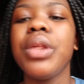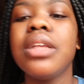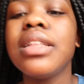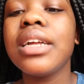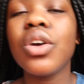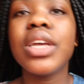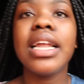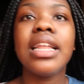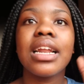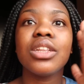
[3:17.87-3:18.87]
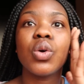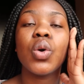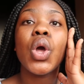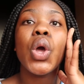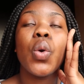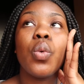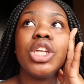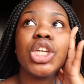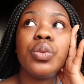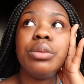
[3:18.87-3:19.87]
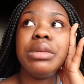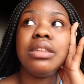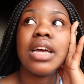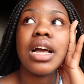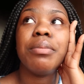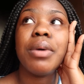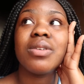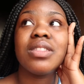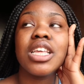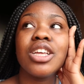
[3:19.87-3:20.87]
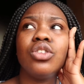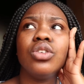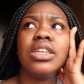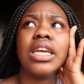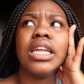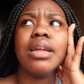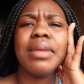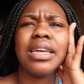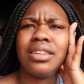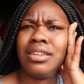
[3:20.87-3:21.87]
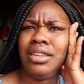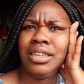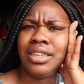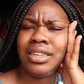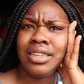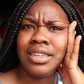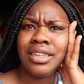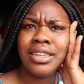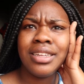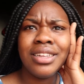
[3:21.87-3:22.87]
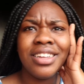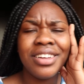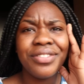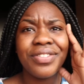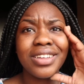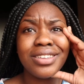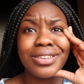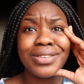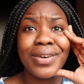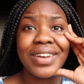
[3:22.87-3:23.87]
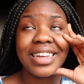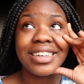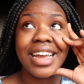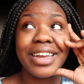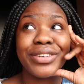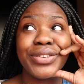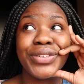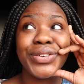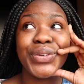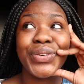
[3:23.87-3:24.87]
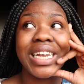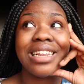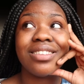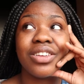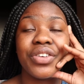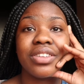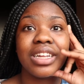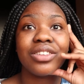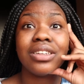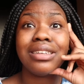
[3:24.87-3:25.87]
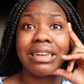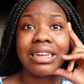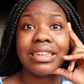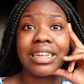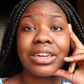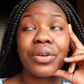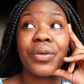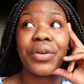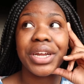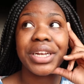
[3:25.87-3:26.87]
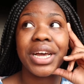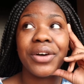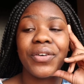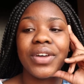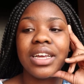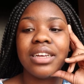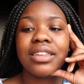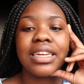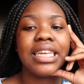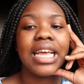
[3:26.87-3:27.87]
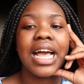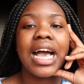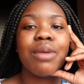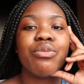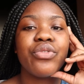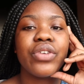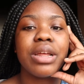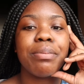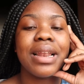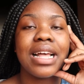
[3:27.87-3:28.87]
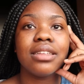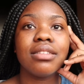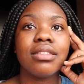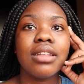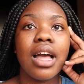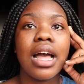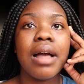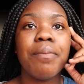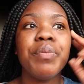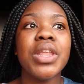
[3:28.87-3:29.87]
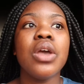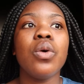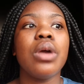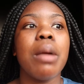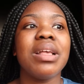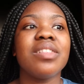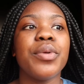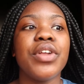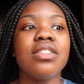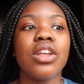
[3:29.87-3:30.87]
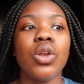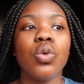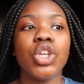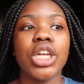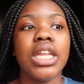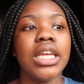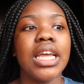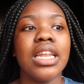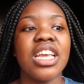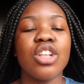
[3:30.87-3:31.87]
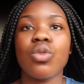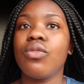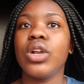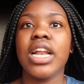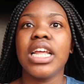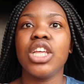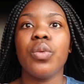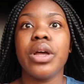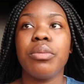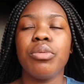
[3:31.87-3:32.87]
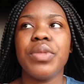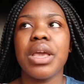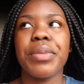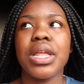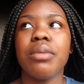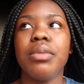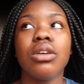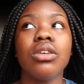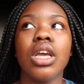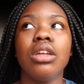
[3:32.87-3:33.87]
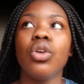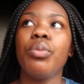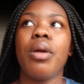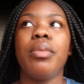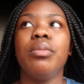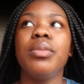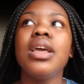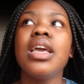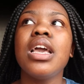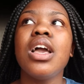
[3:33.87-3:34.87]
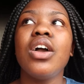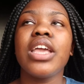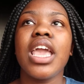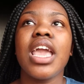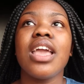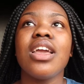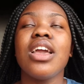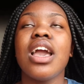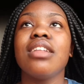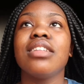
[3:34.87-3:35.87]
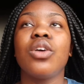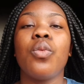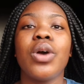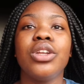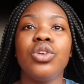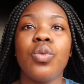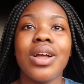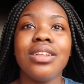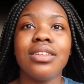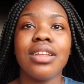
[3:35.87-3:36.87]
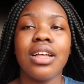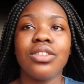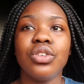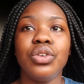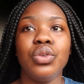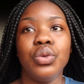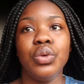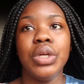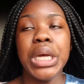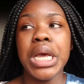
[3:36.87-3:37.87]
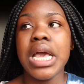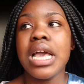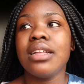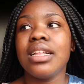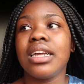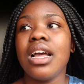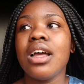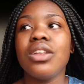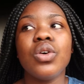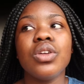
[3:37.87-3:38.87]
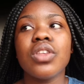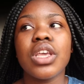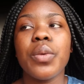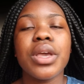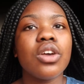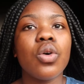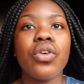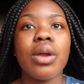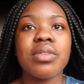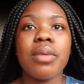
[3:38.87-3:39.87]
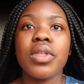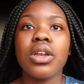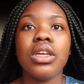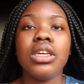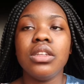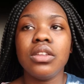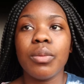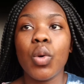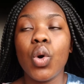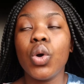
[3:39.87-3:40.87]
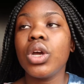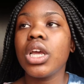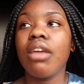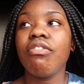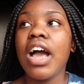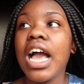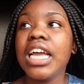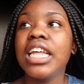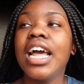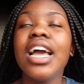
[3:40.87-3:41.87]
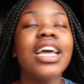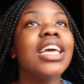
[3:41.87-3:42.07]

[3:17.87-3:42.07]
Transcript: It's like, okay Lerato, when should we meet up? I was thinking today, and I'm like, fasty saw, like, are you really serious? Like today, like right now? It's like, yeah, I'm free, plus I'm experiencing load shedding and it's worth killing you and it's me. Like, okay, no problem. Okay, it was like, what do you want us to do? Like, ah, no, it's okay, we can go grab something to eat, yeah, boy. Okay, fine.